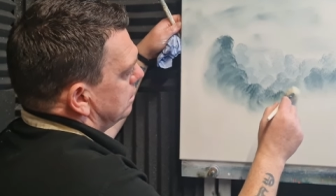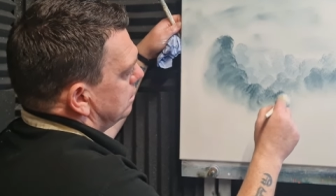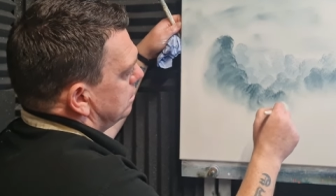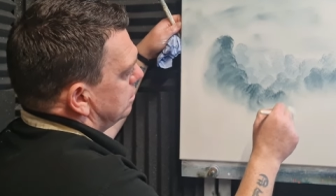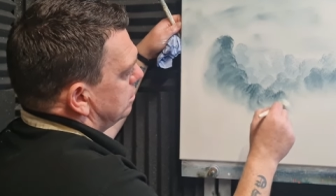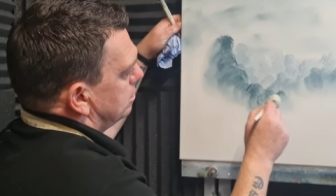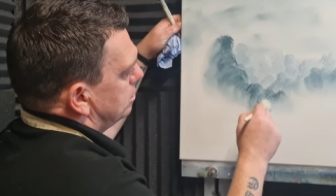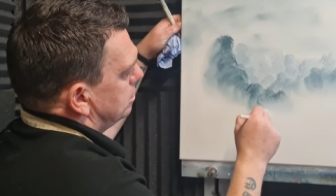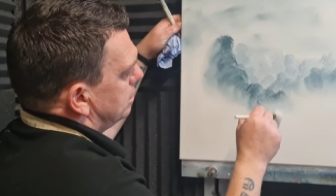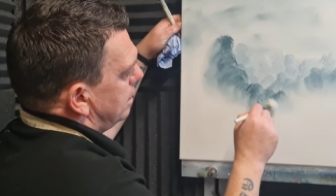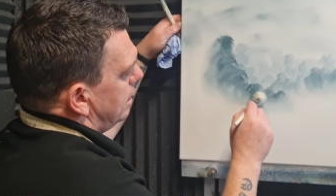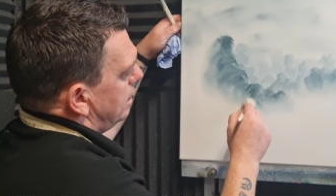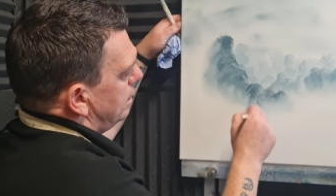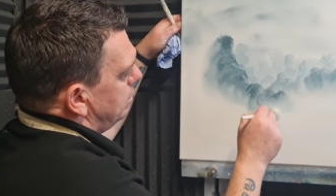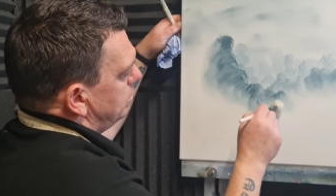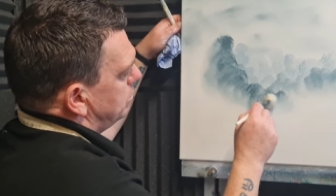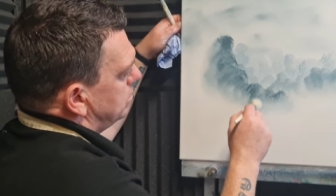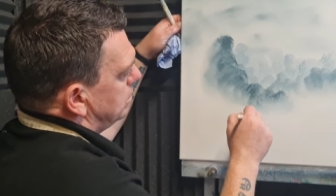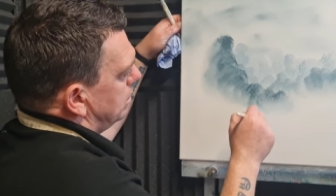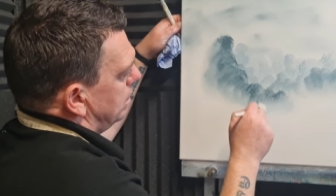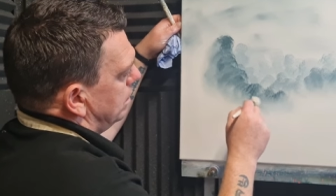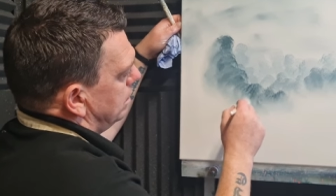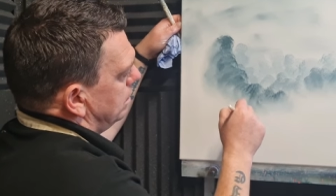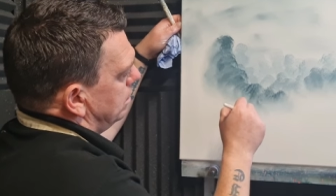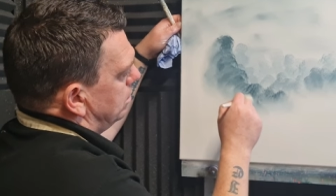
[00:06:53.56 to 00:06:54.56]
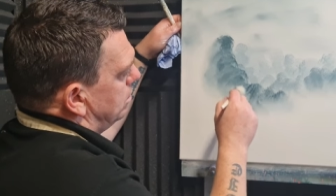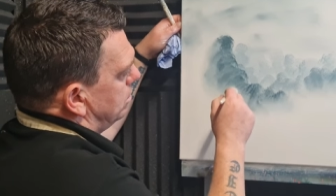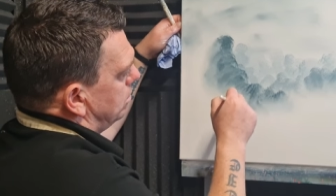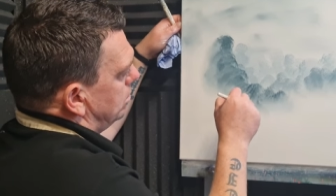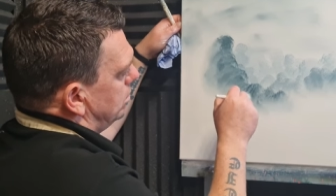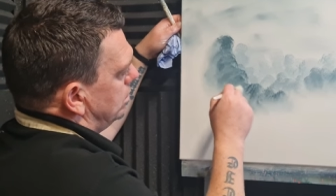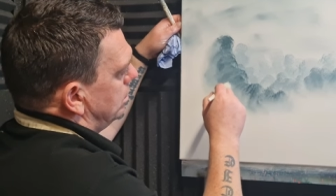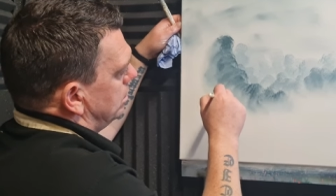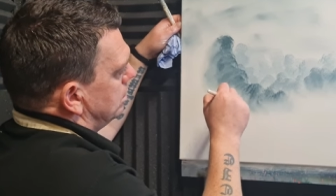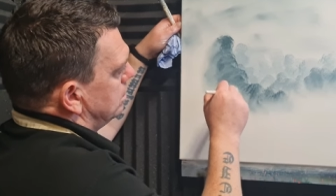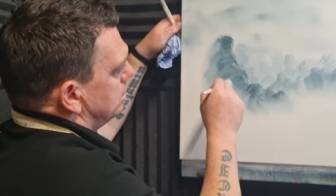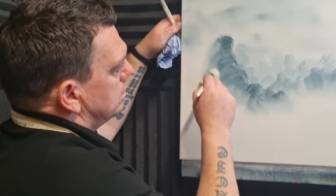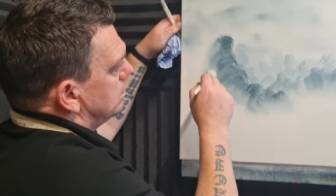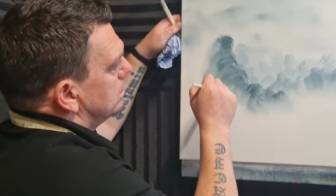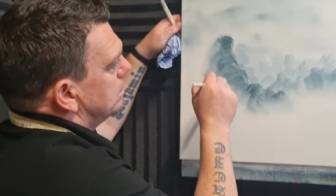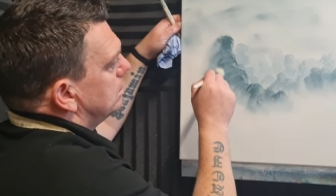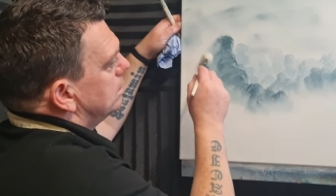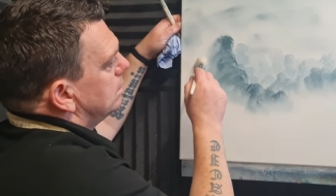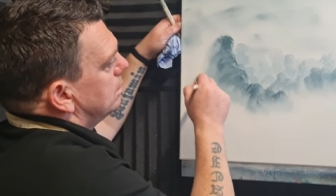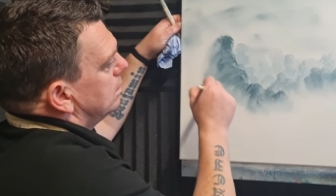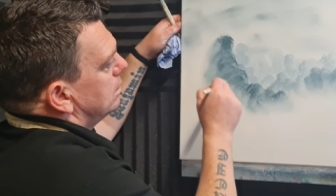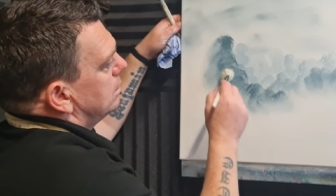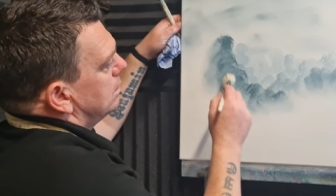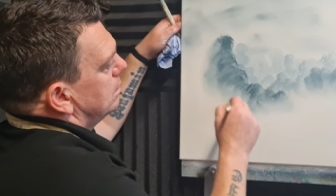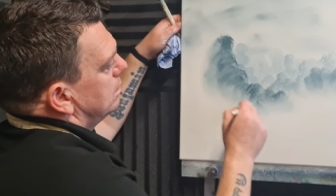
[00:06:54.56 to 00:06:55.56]
Shapes and colours.
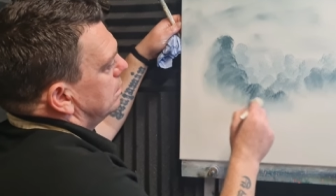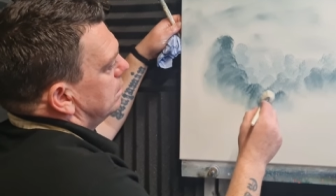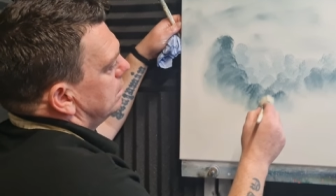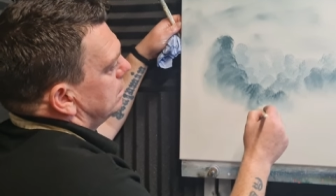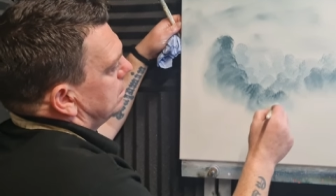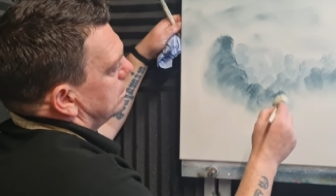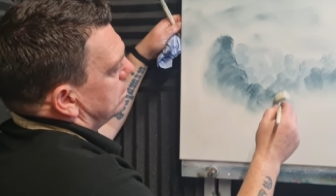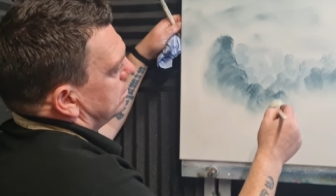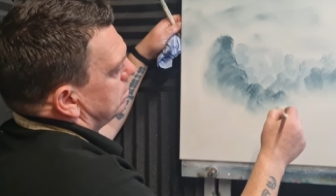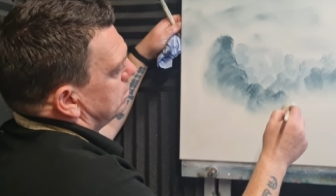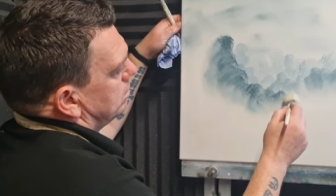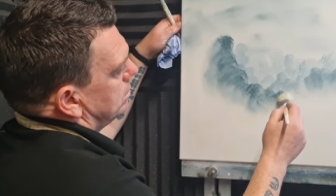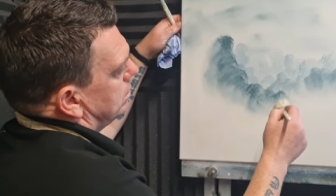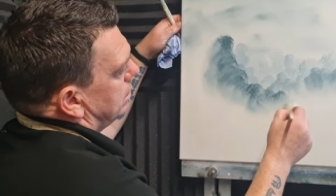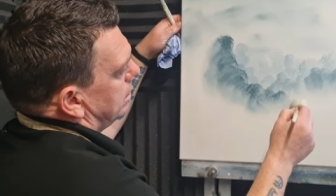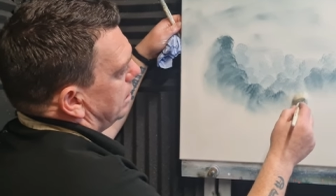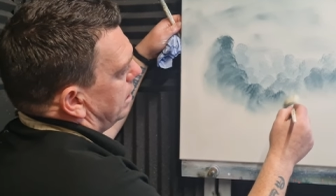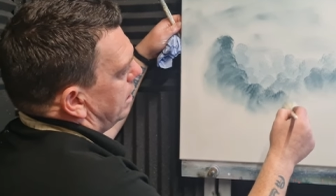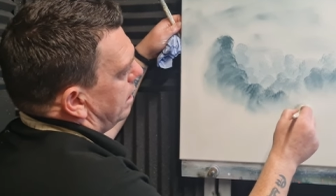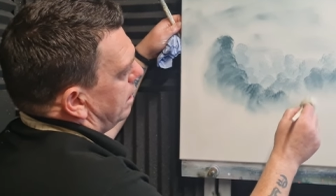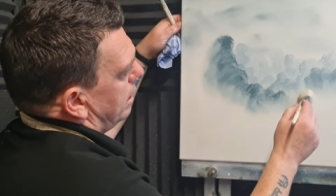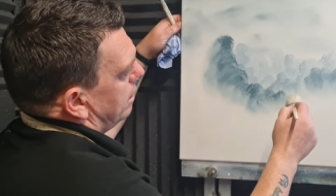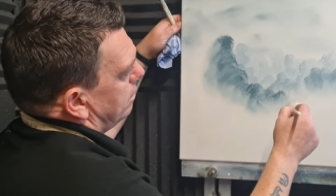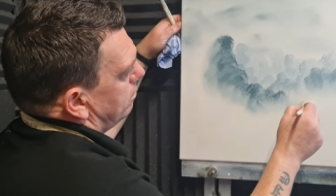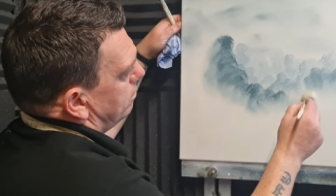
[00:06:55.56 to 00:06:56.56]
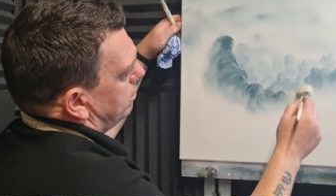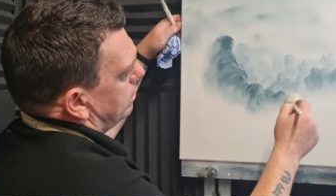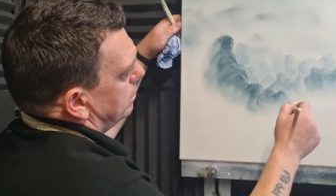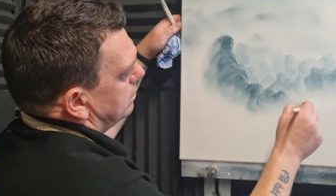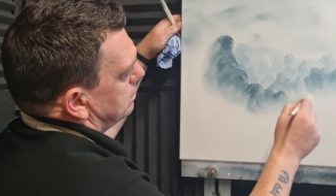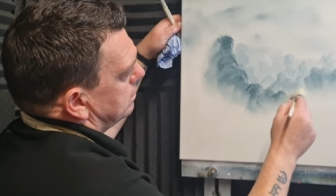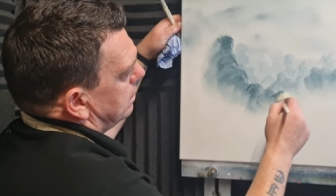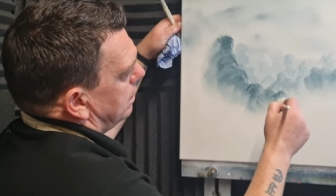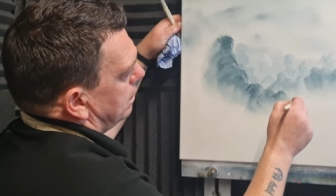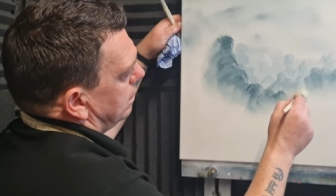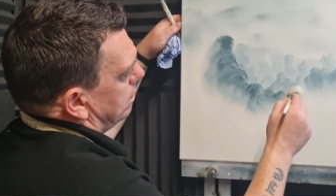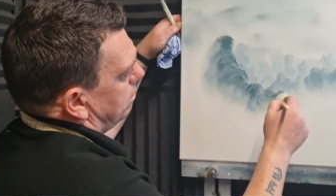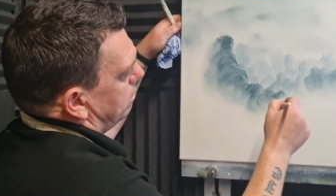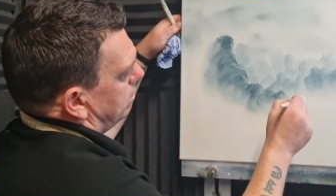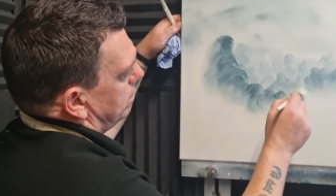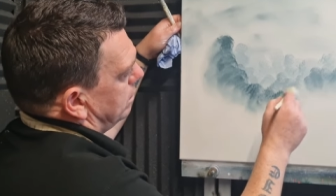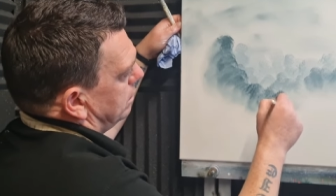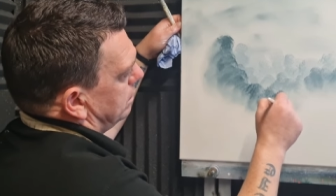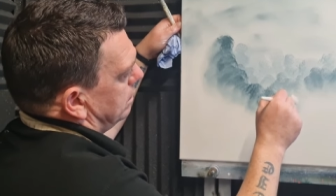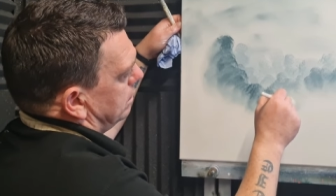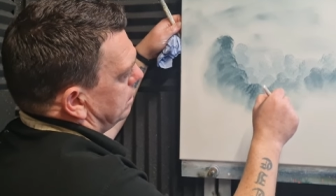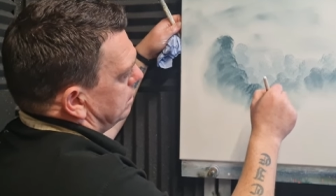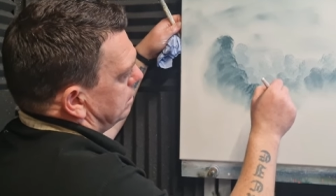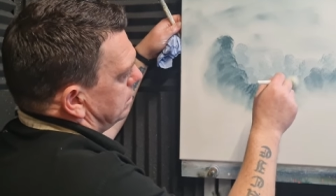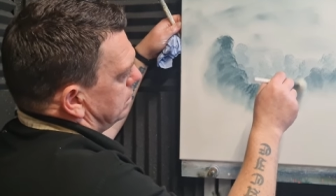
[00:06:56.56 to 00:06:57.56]
Okay, where's that going?
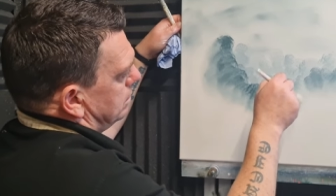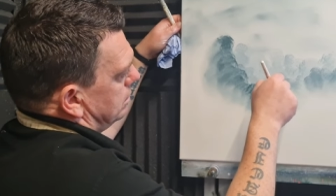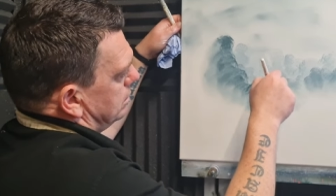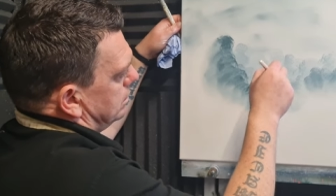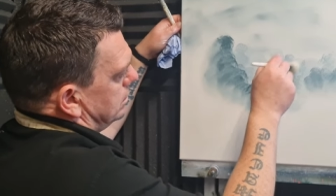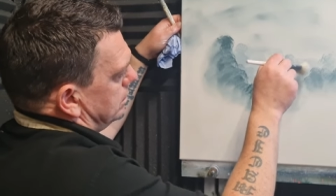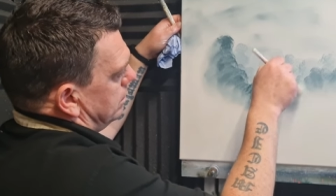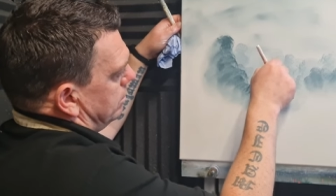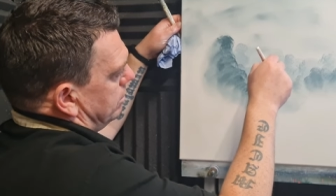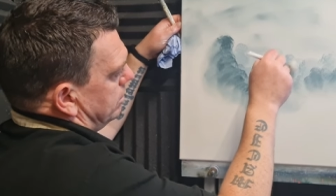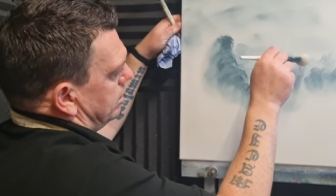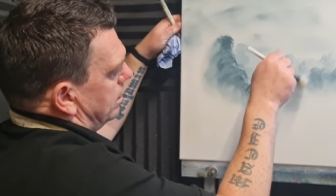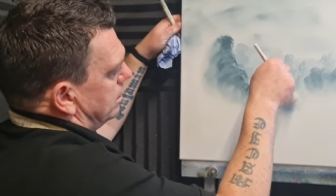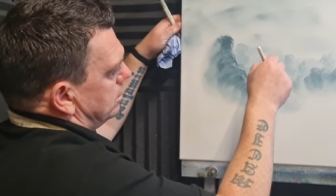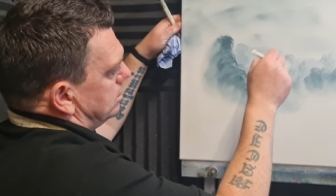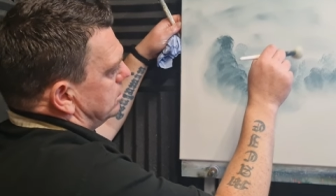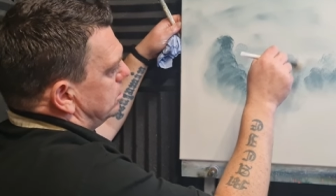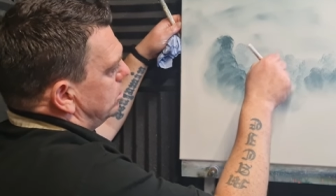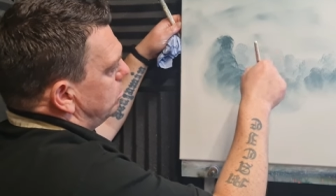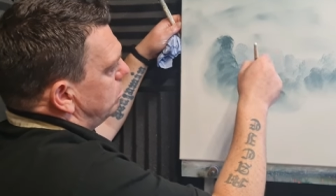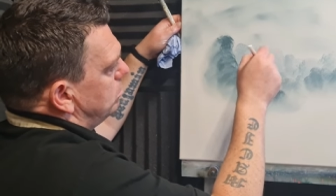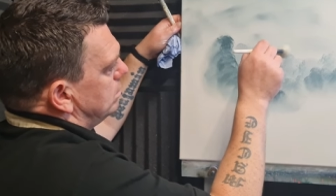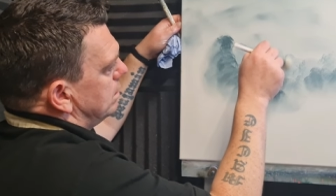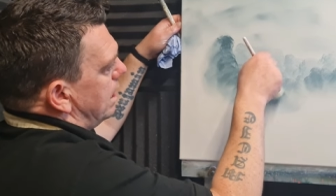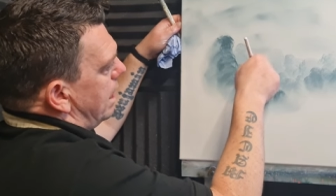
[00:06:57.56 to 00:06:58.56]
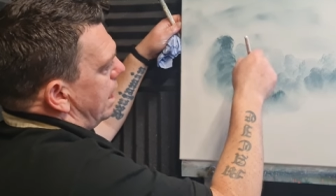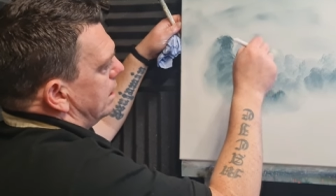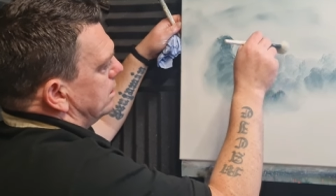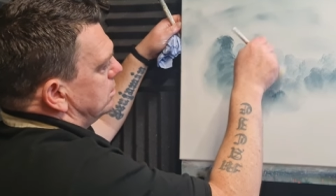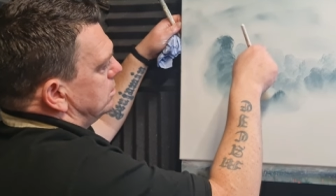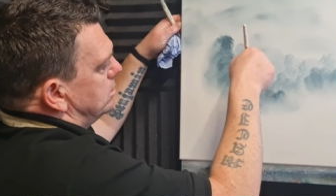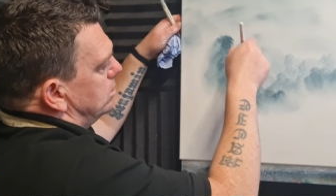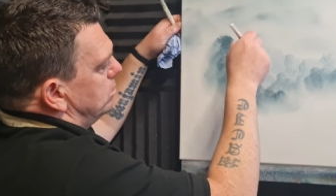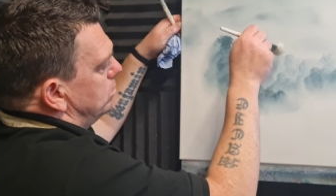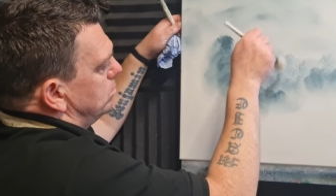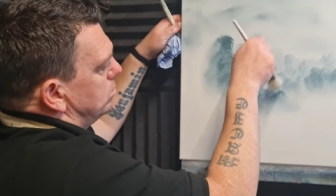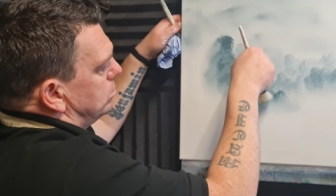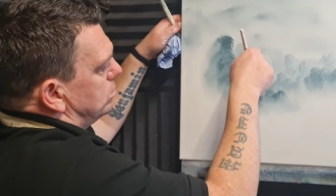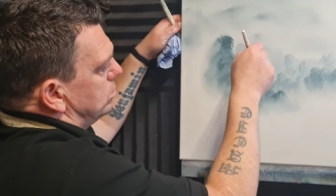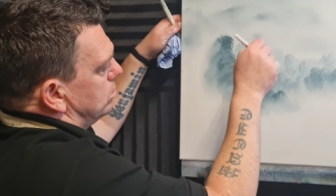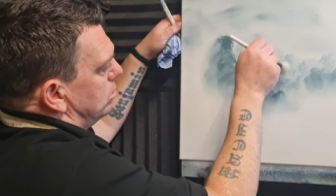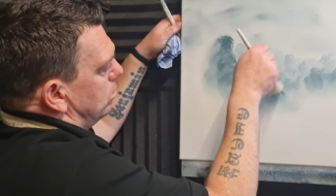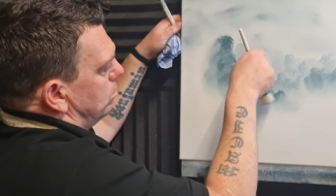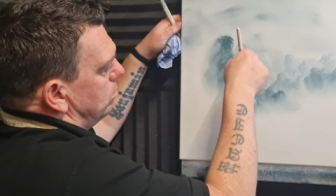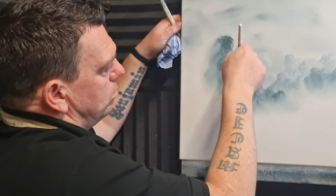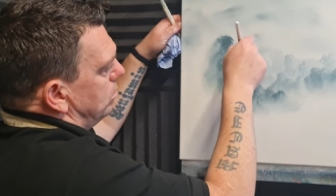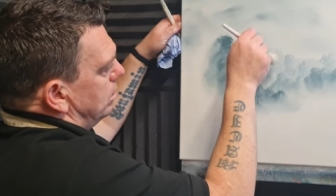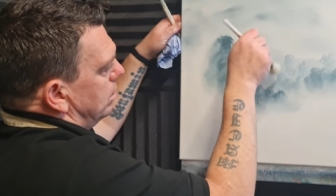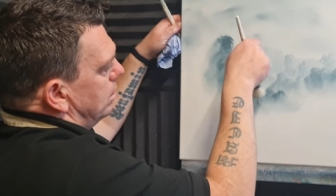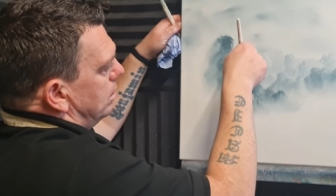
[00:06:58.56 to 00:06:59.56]
It gets too dark too
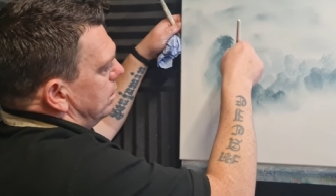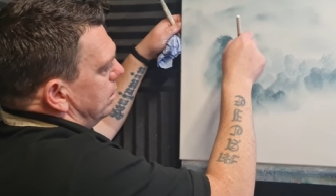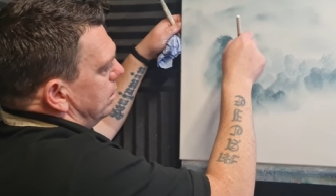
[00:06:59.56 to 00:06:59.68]
soon.